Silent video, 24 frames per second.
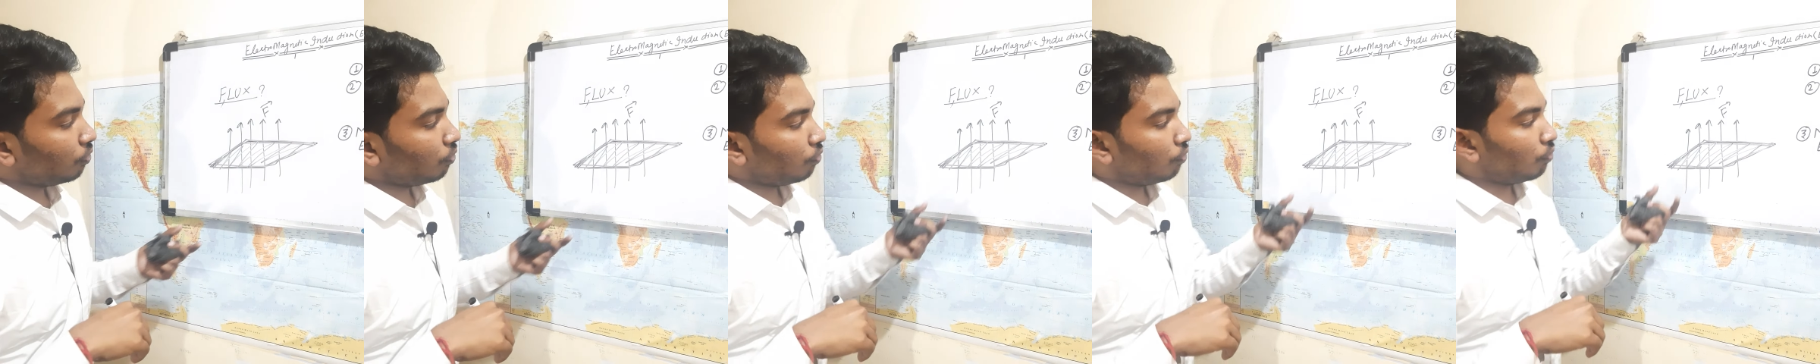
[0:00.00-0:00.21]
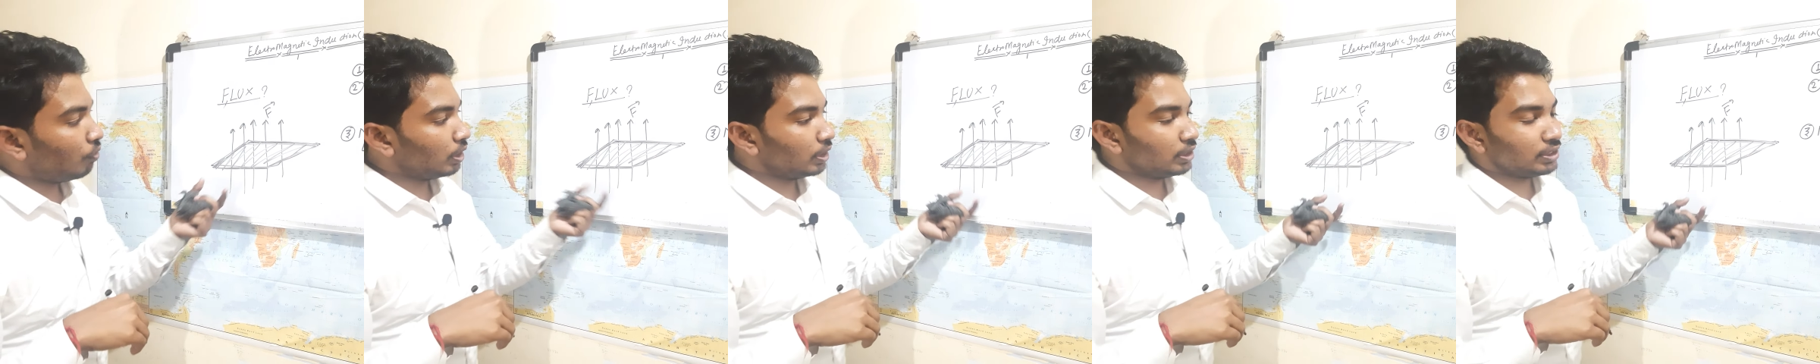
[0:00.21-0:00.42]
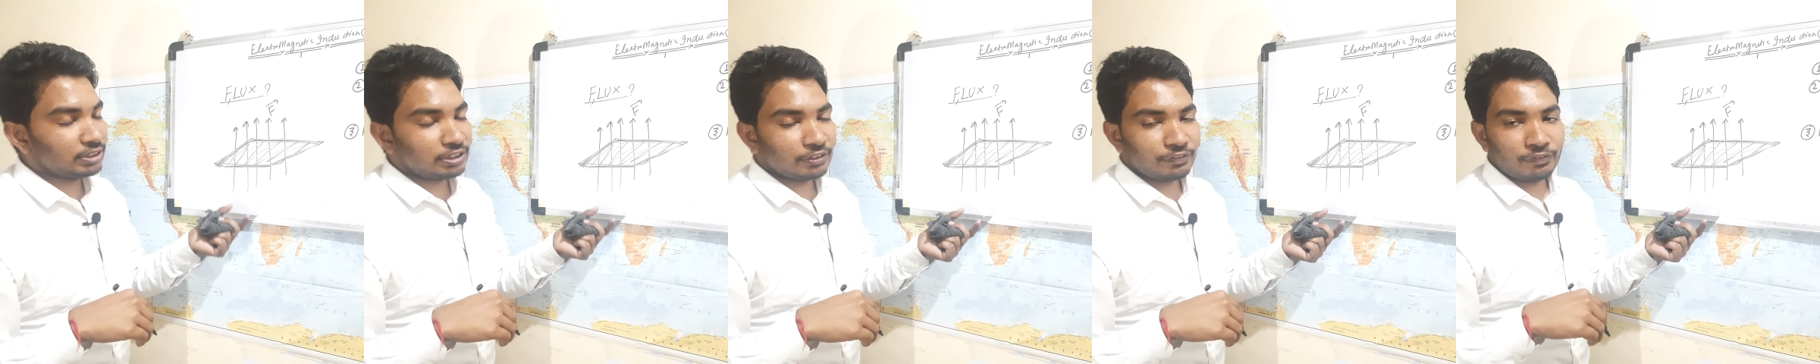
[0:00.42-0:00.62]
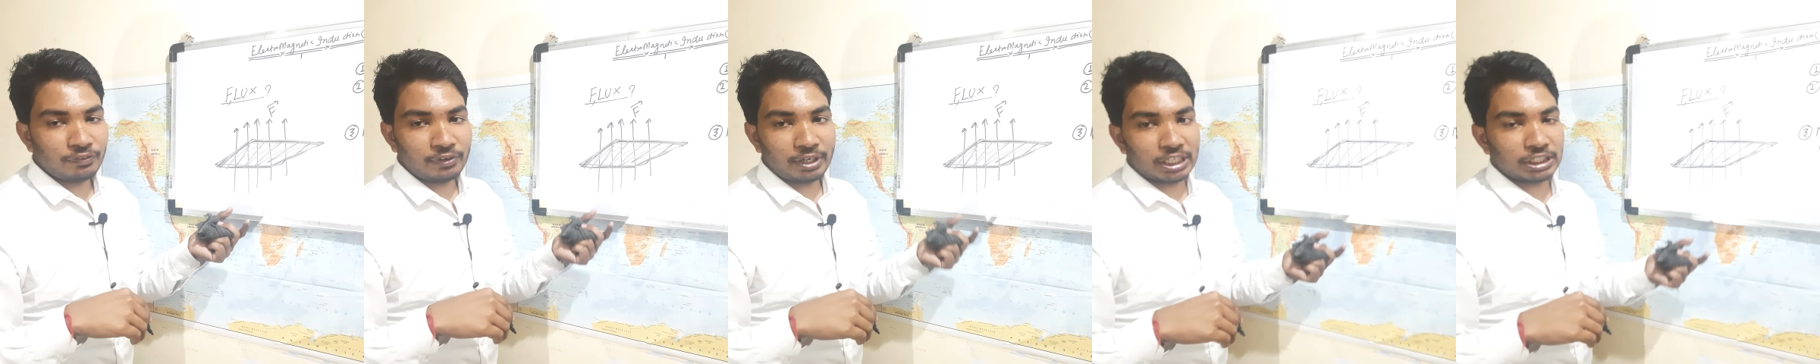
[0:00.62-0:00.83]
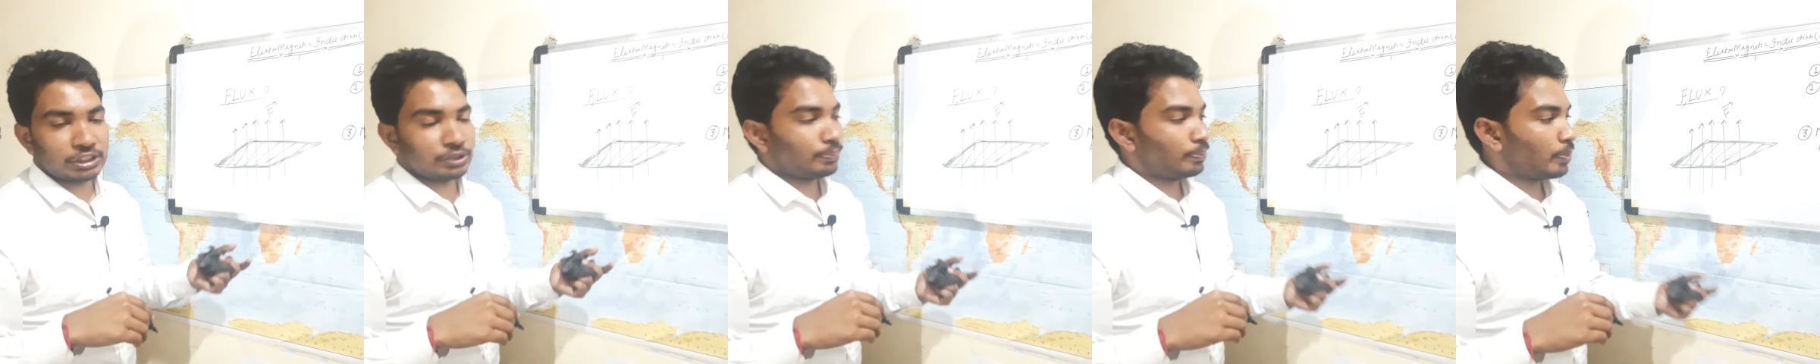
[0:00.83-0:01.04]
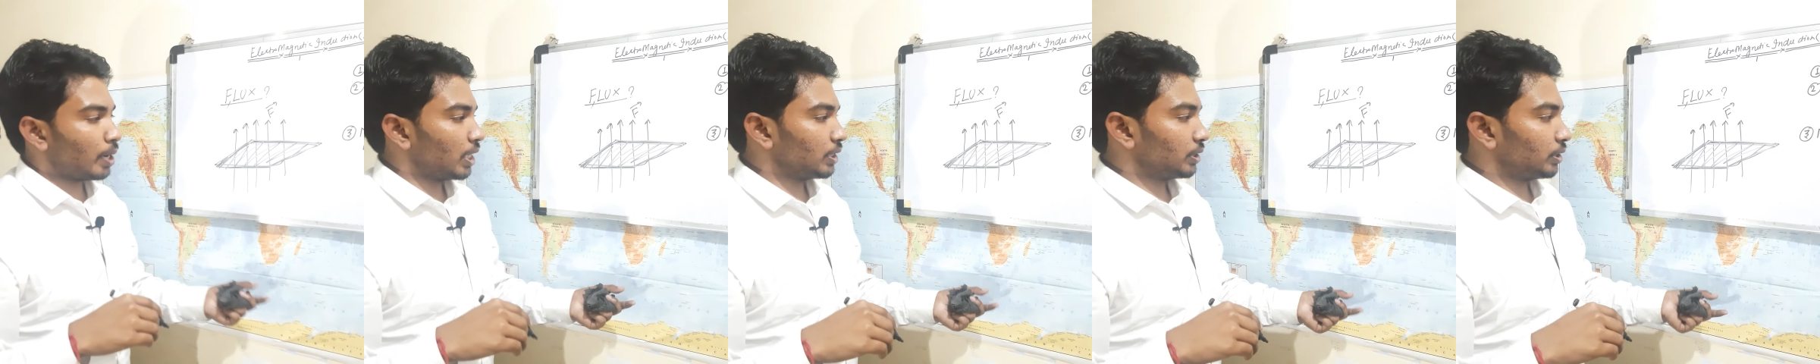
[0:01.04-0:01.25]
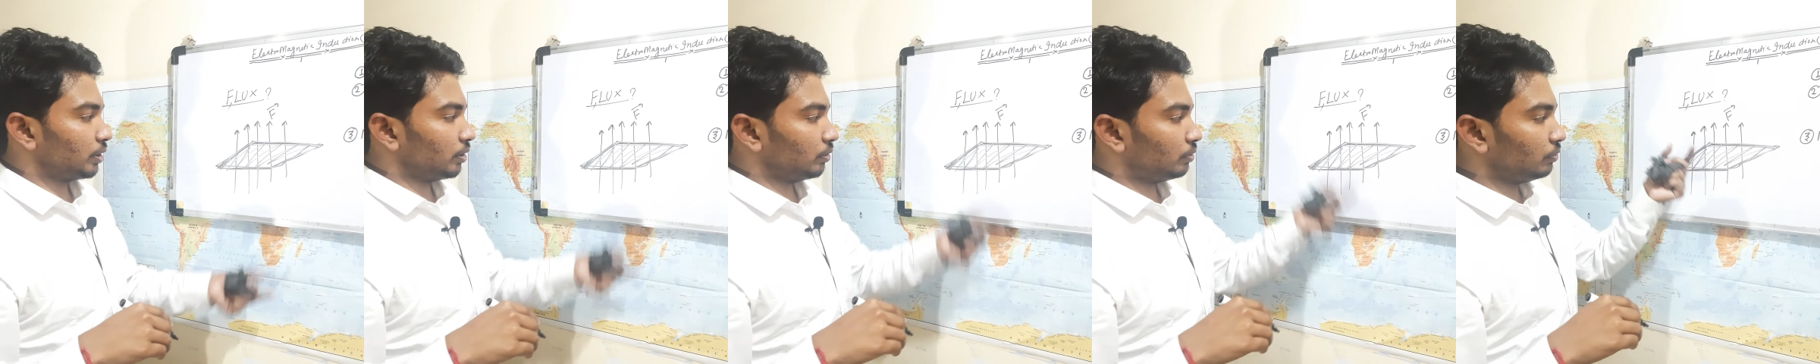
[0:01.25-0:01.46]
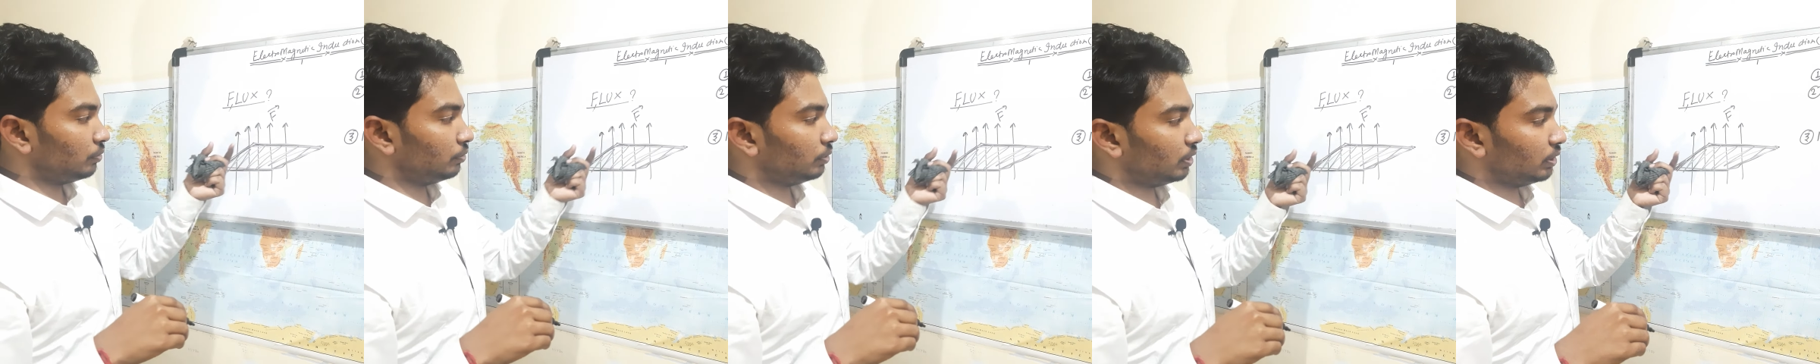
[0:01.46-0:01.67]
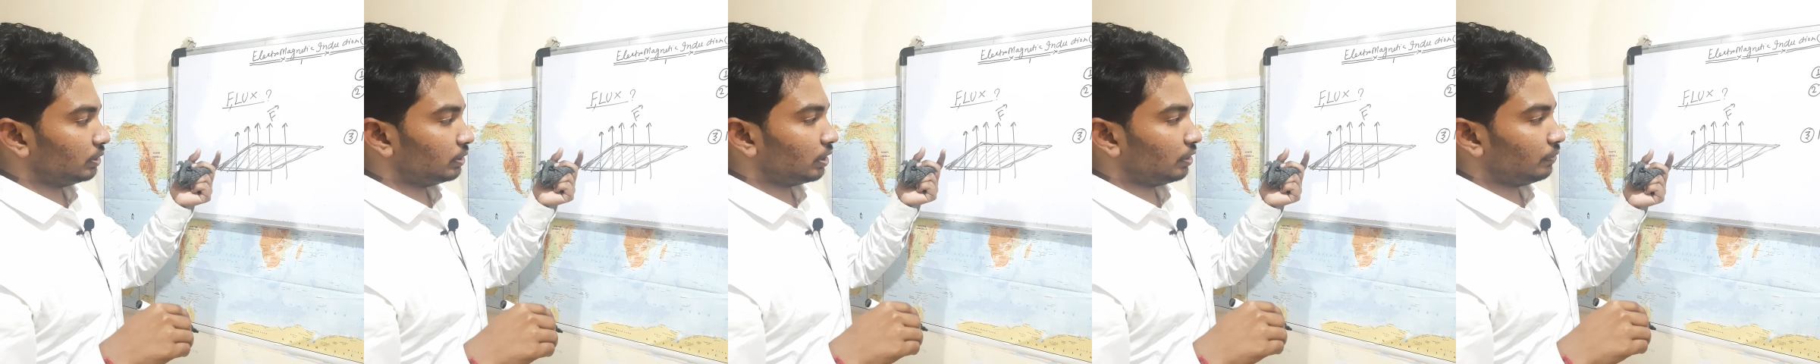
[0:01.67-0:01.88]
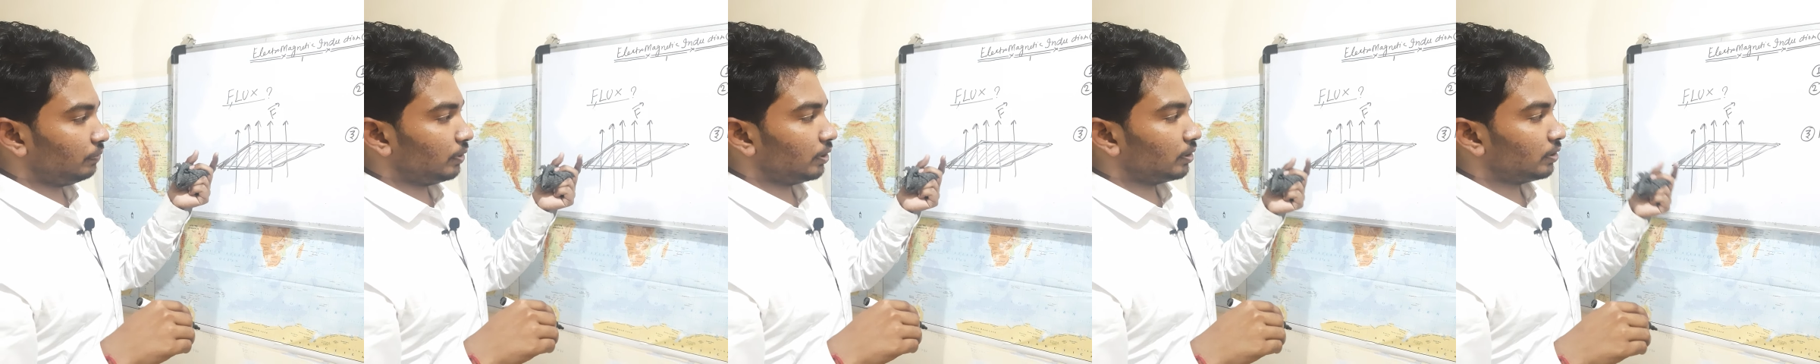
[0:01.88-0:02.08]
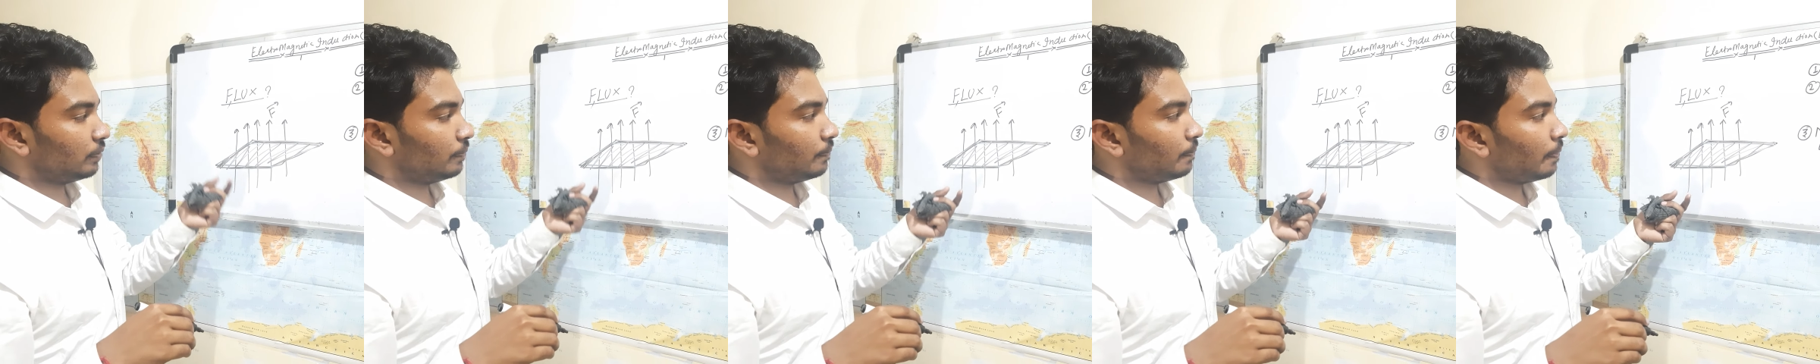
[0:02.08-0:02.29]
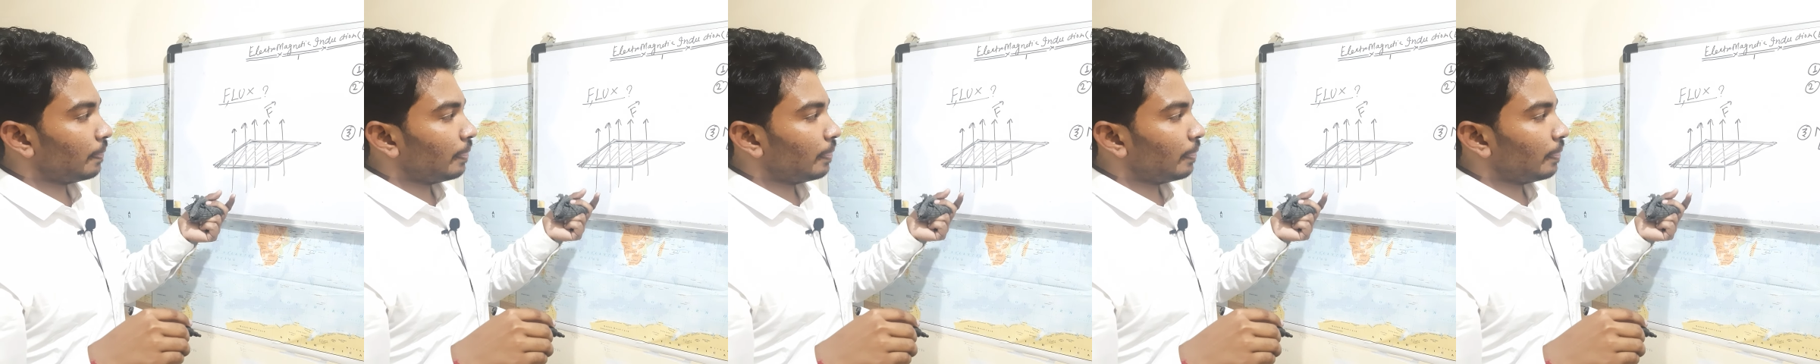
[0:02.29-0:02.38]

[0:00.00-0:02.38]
what is the flux passing through this surface?